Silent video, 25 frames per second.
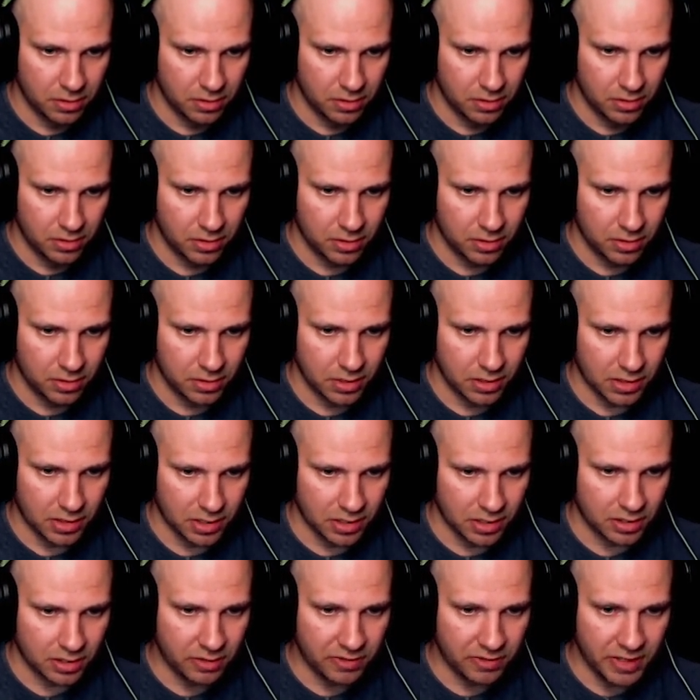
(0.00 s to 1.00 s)
And
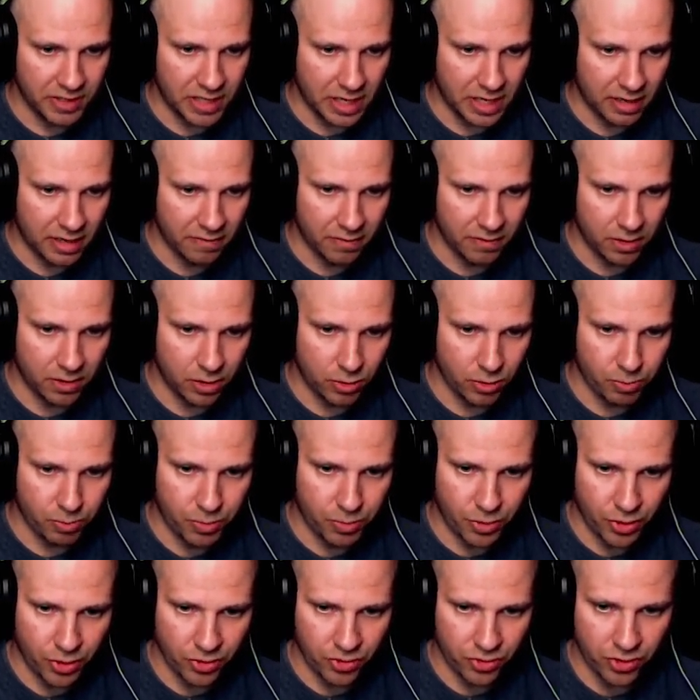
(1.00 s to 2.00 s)
here we have our
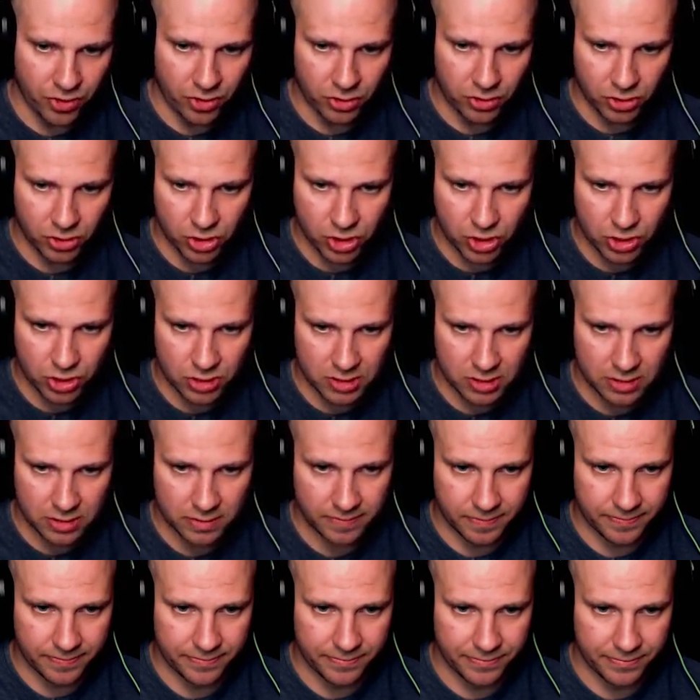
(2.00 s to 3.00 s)
products.
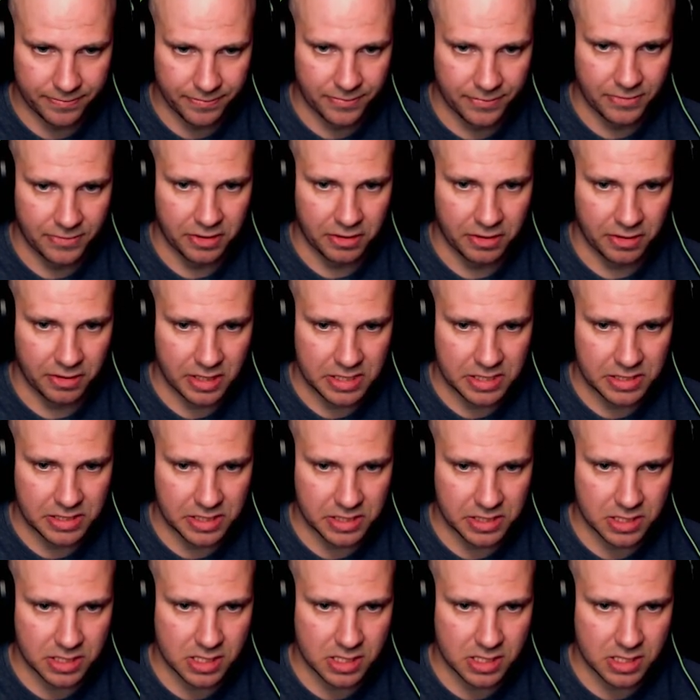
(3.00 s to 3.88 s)
This is